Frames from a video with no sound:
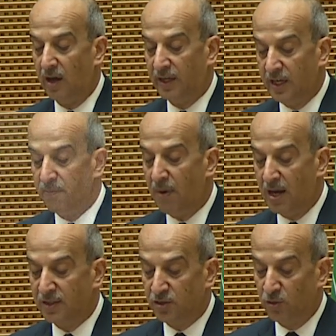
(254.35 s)
key
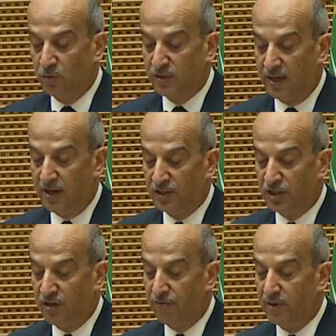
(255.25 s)
milestones and
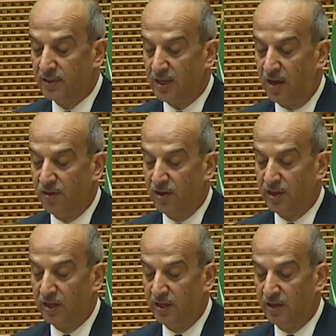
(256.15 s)
achievements under
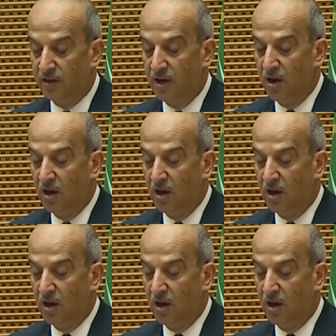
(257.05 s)
the year